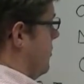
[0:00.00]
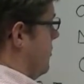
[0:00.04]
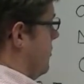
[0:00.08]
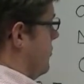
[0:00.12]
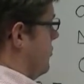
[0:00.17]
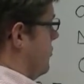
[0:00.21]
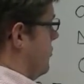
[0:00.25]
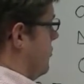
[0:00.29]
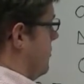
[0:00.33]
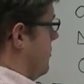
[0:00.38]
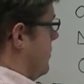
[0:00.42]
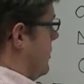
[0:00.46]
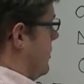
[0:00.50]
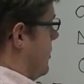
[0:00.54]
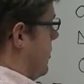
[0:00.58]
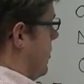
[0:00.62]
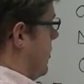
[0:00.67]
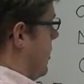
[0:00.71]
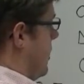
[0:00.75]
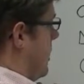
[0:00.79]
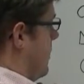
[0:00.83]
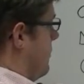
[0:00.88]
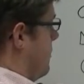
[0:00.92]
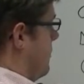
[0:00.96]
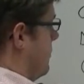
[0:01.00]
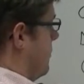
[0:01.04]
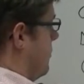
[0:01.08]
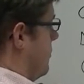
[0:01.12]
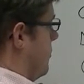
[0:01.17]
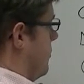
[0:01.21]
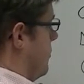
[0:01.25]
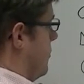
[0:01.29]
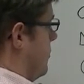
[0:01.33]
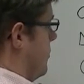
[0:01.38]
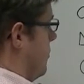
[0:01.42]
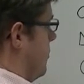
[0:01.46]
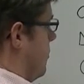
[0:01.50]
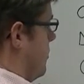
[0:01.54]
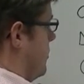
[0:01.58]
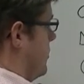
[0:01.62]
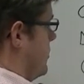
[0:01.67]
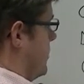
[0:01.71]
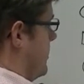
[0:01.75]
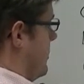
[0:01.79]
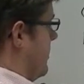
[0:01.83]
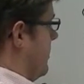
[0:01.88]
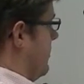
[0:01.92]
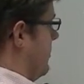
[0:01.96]
should be high before, which
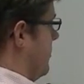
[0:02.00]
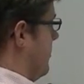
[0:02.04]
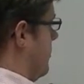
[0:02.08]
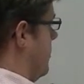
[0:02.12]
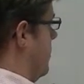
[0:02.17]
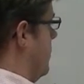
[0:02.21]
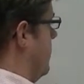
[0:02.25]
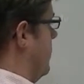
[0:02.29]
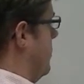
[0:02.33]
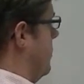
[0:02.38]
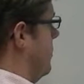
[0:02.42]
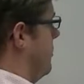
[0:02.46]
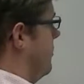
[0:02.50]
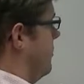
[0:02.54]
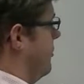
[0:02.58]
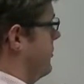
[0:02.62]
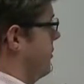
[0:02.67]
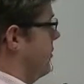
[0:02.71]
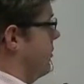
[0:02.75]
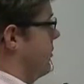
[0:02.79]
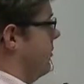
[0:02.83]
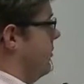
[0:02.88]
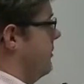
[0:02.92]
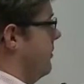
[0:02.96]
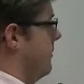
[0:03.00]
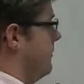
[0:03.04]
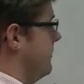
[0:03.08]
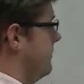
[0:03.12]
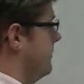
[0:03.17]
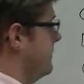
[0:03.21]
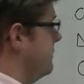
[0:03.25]
it is, it's good.